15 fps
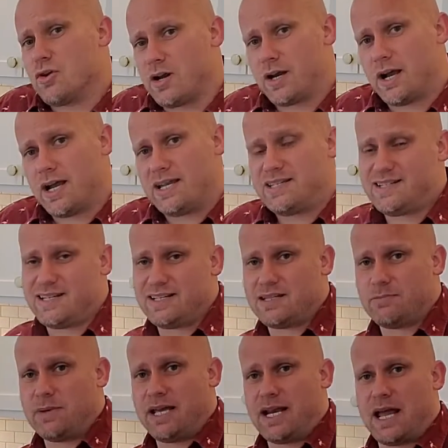on ice to get the
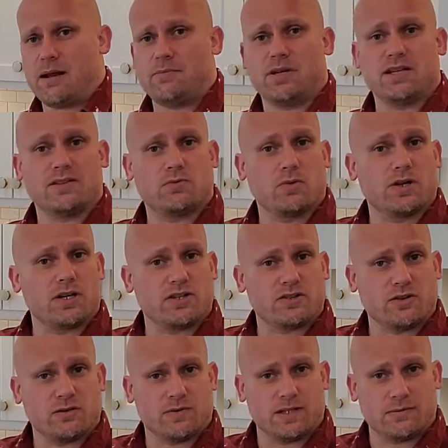Manhattan because we're gonna
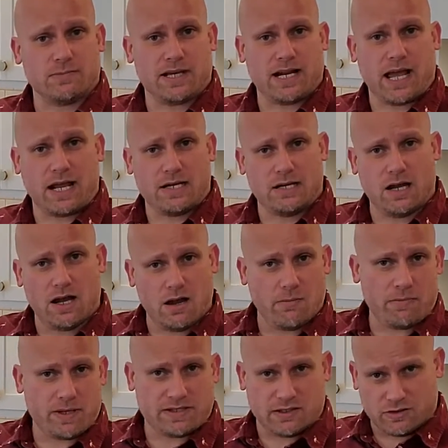serve this Manhattan up
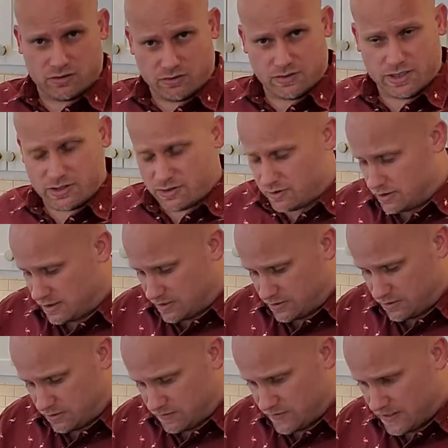as it's traditionally
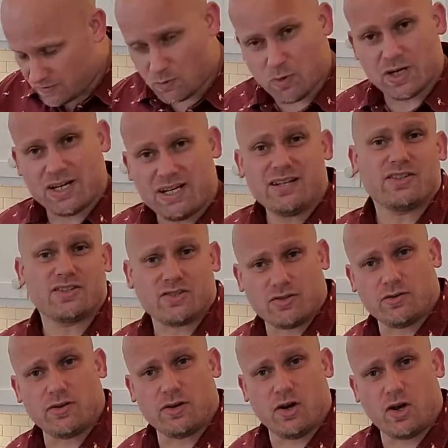served. We're gonna need to
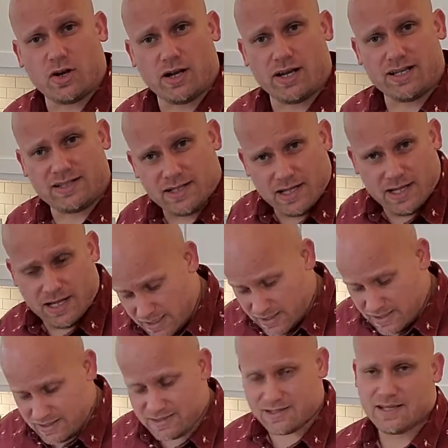stir it on ice in
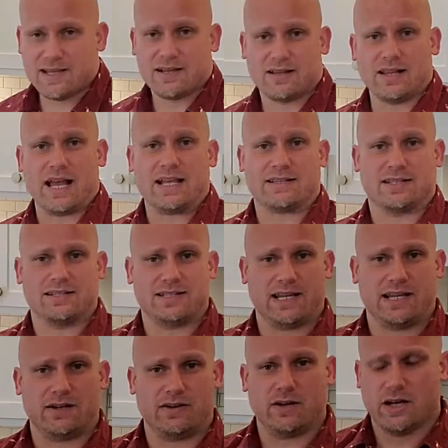this glass
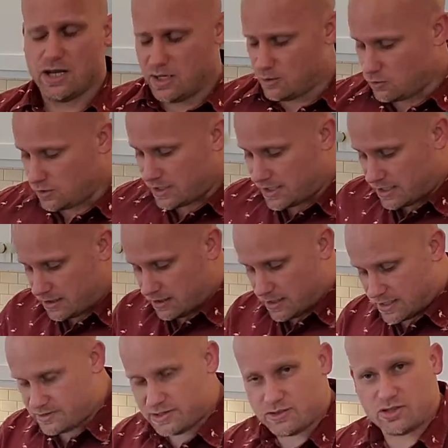container in order to get it
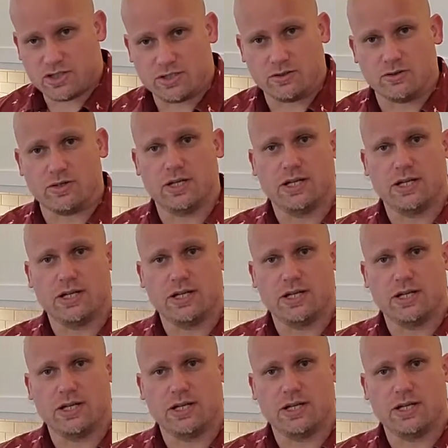nice and chilled.